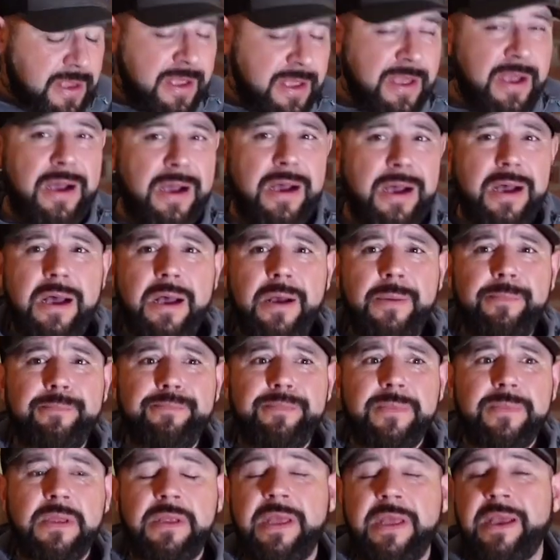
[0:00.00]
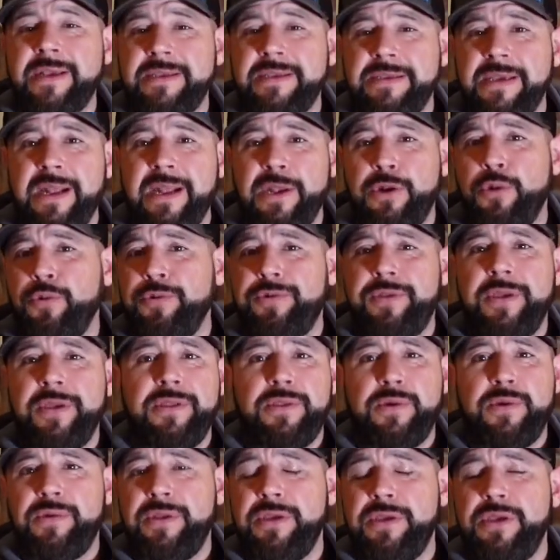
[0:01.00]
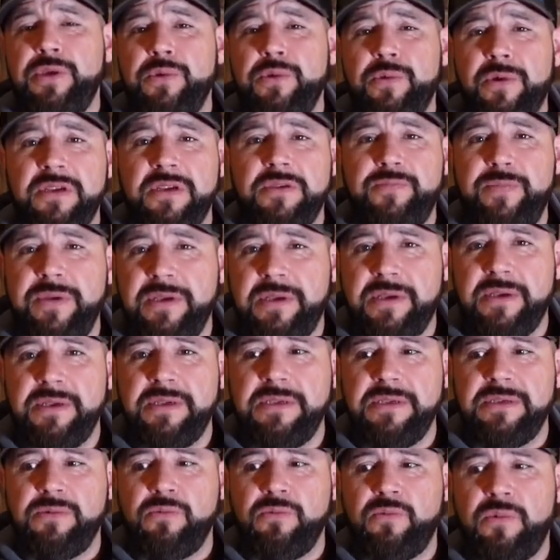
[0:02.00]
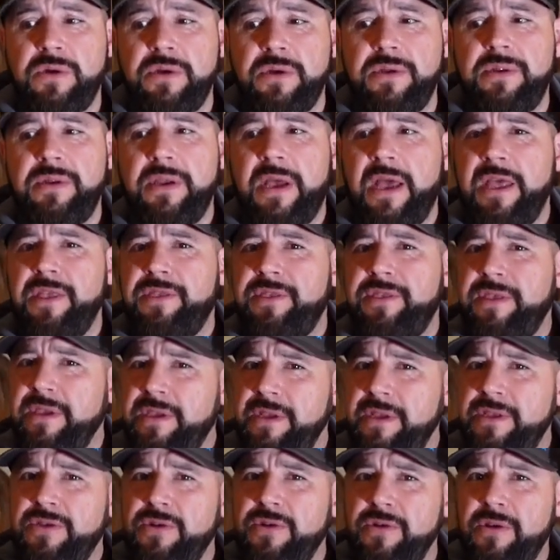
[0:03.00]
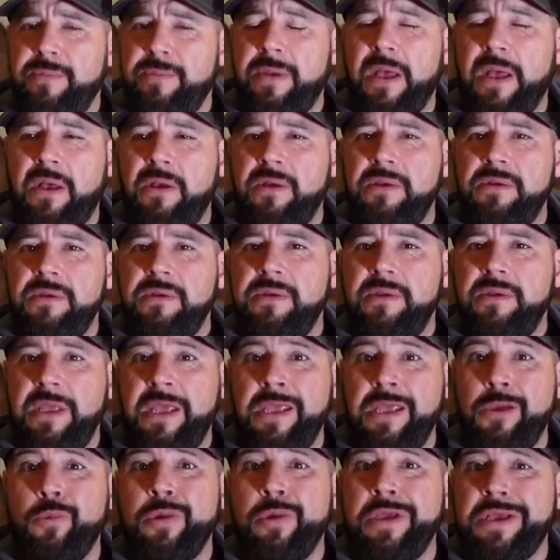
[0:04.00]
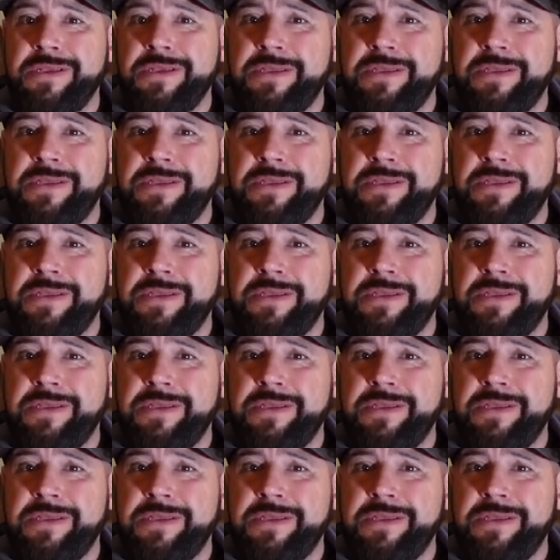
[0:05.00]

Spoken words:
Like I said, I don't think they're in the US because, one, I think it took about 8 weeks